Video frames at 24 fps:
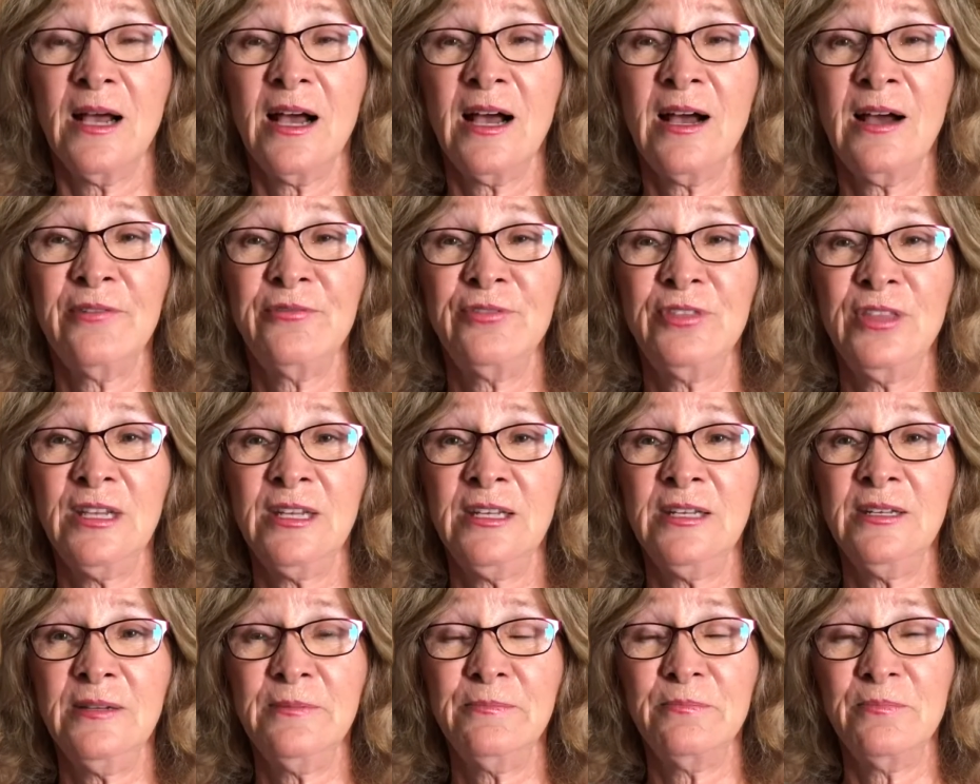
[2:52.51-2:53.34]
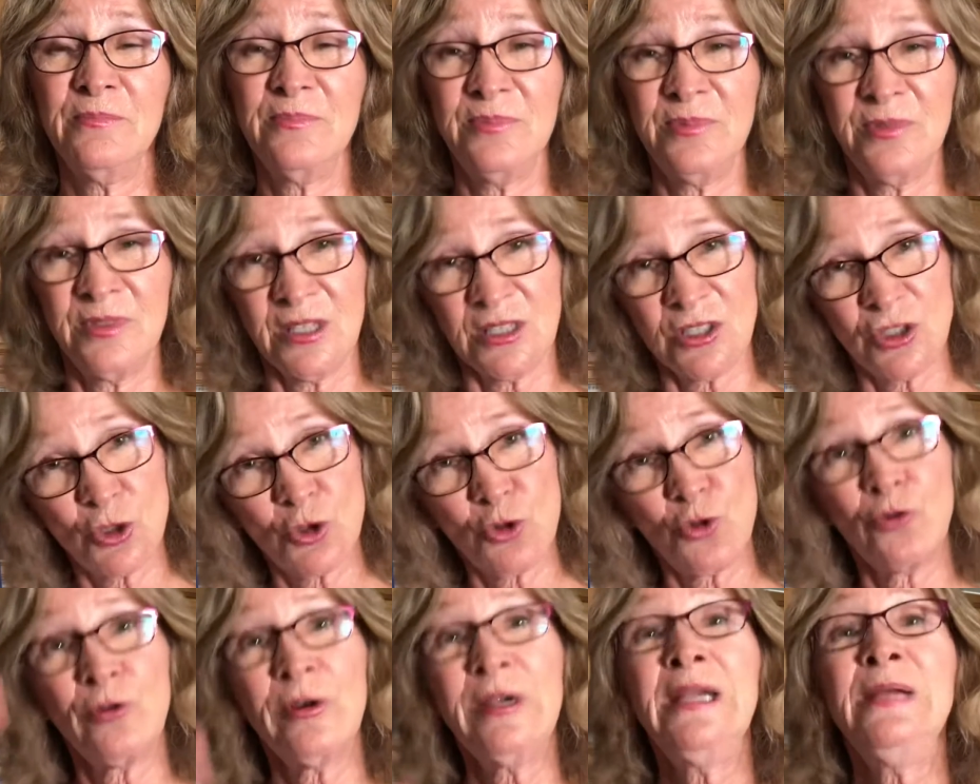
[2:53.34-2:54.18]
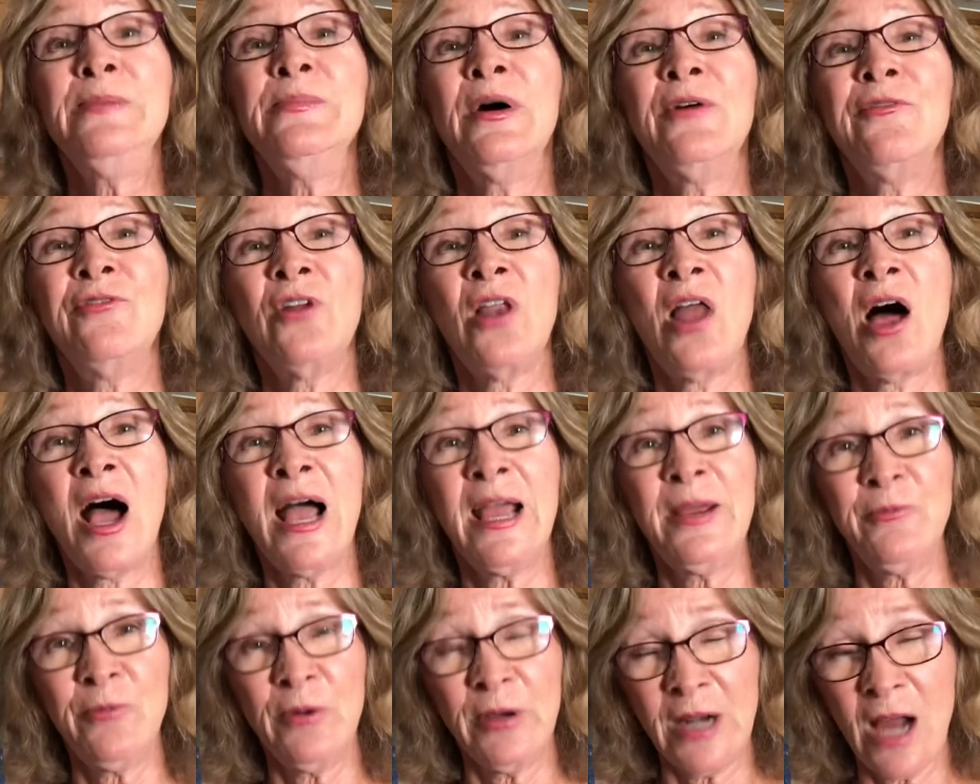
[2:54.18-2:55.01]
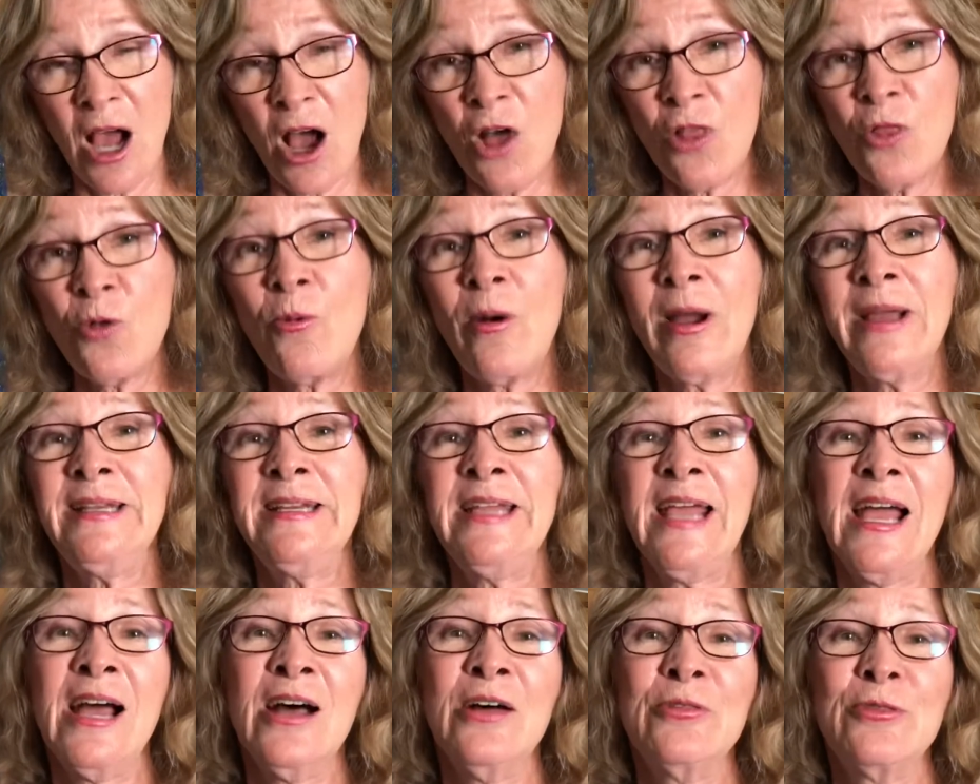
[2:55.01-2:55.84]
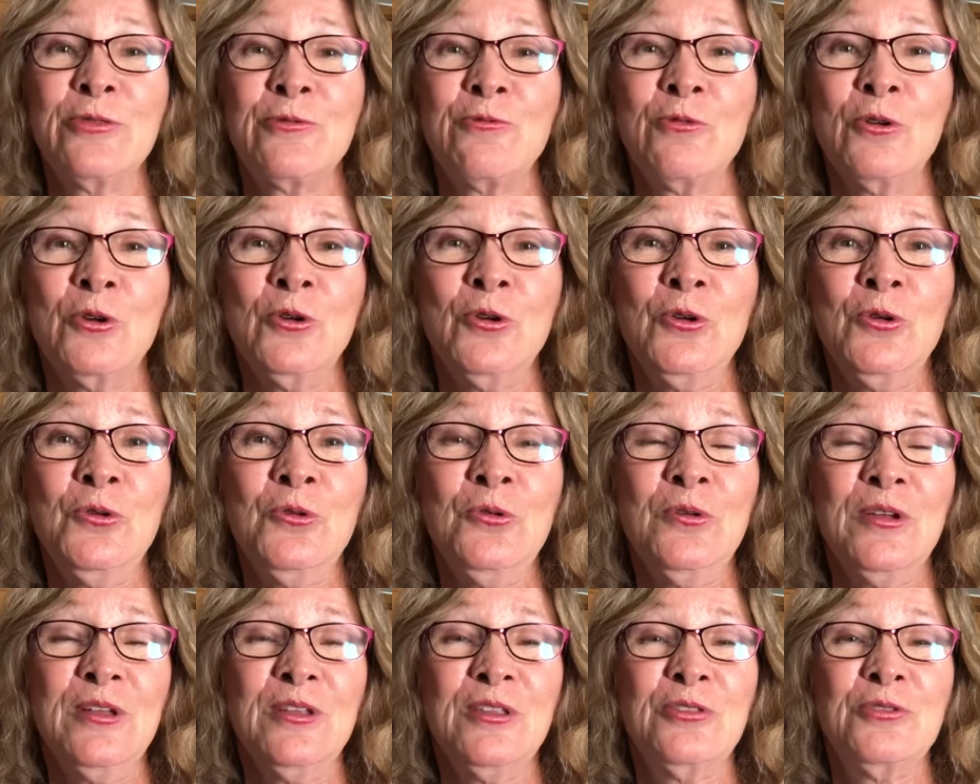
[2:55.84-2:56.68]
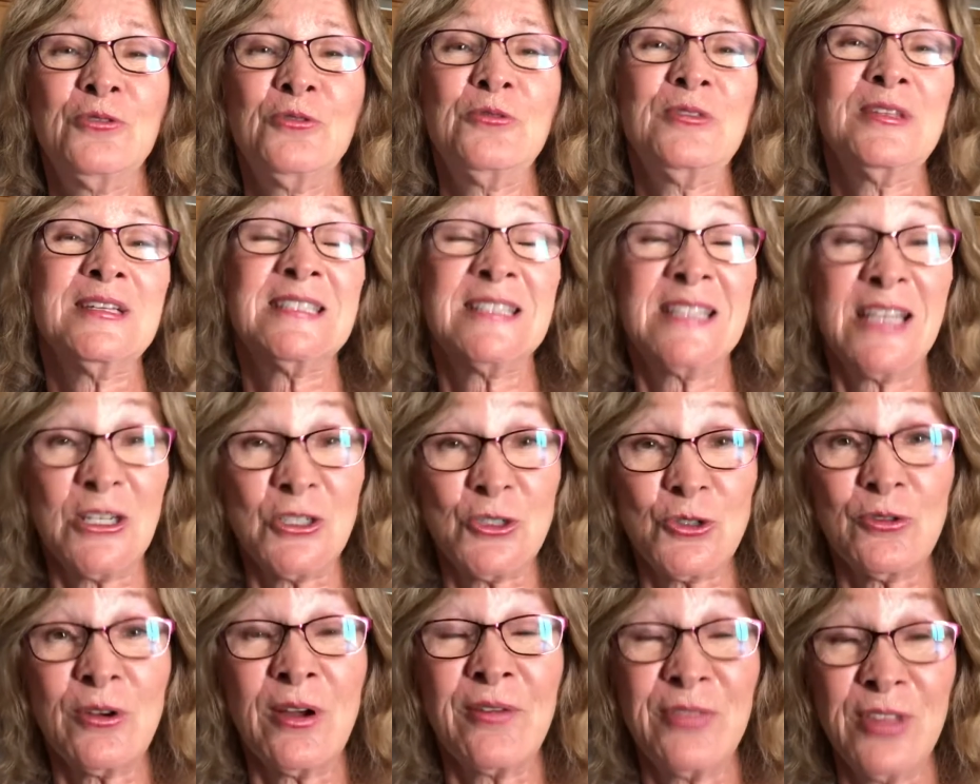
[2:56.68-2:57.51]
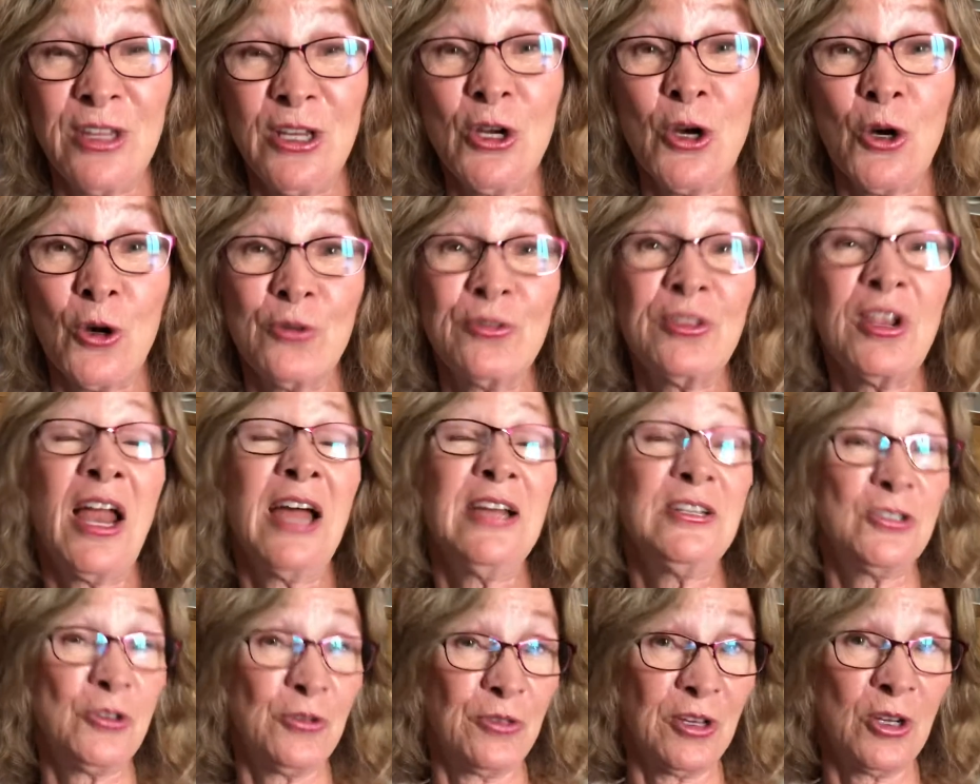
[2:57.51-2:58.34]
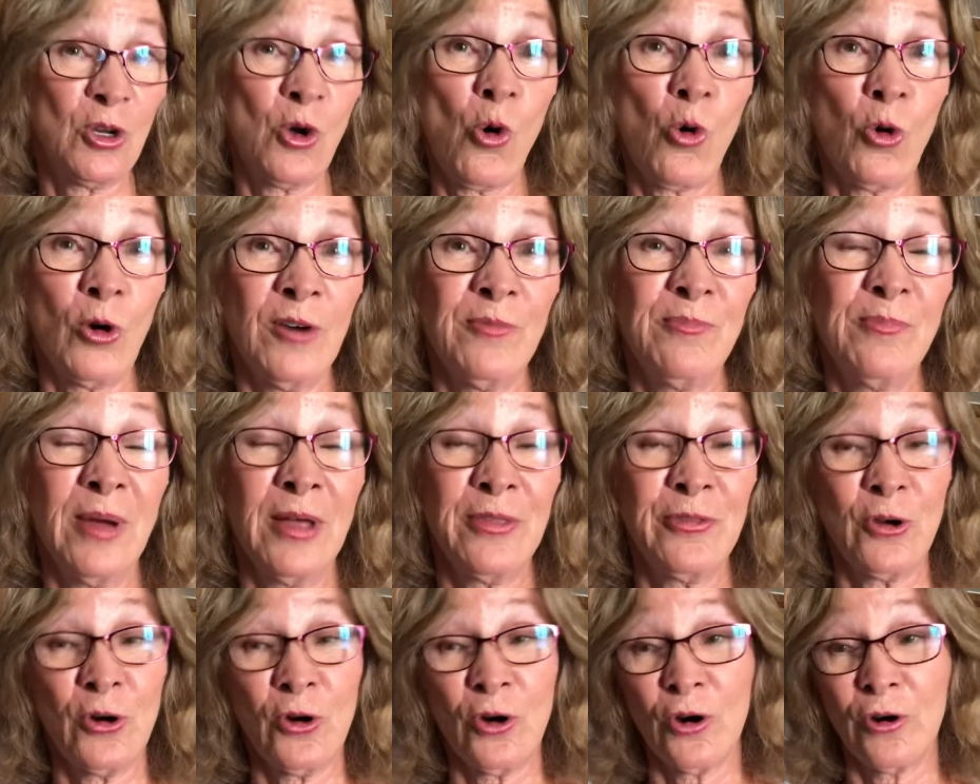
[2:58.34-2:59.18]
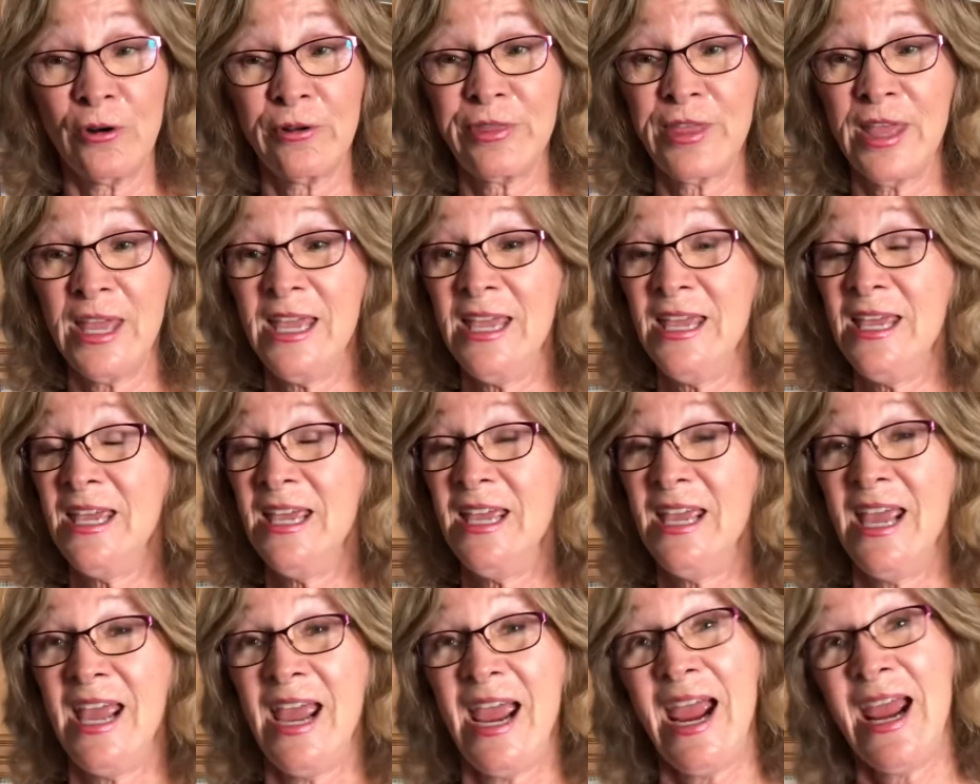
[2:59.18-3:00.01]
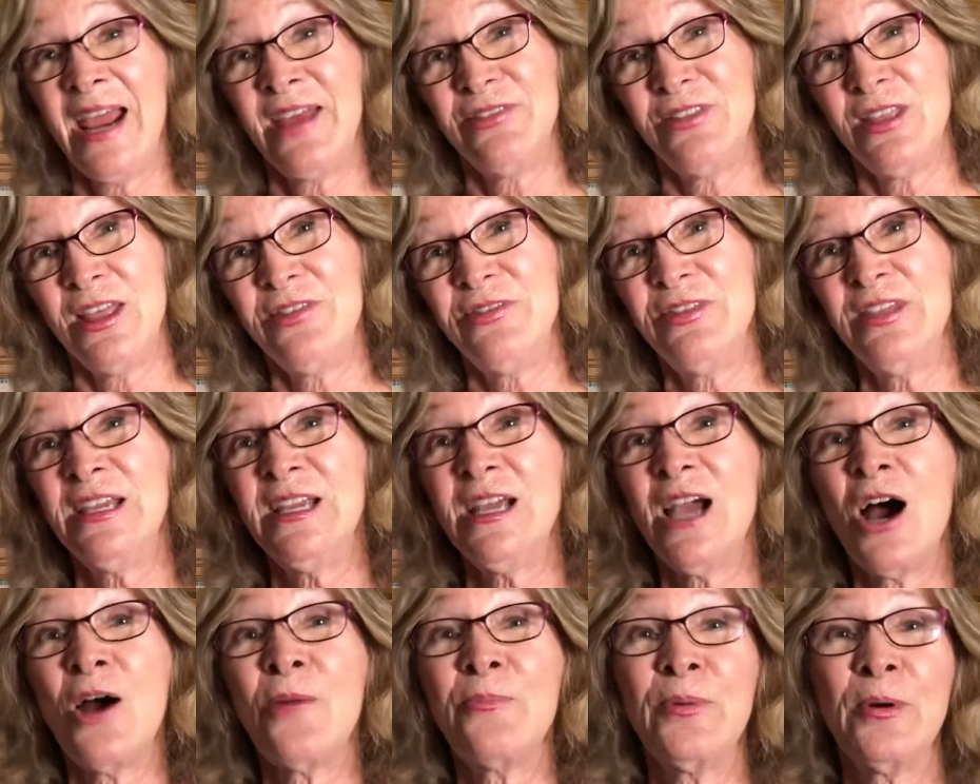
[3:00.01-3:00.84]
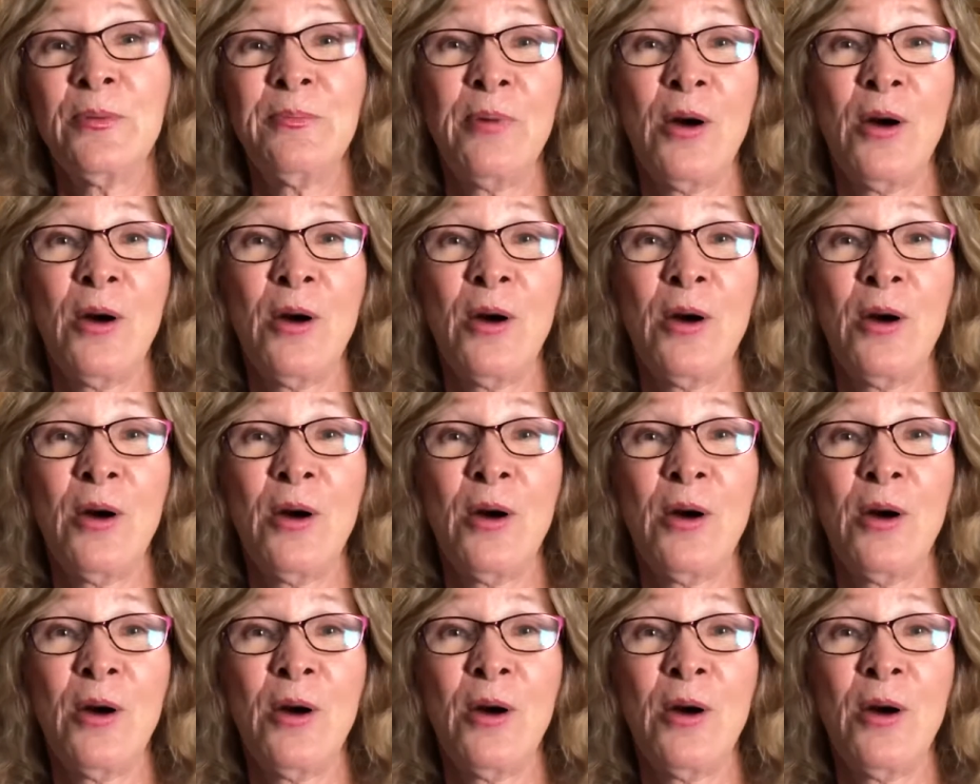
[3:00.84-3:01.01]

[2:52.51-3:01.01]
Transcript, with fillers: of the the stream of light went all the way down through through the center of the earth, like to the core of Mother Earth, and then the upper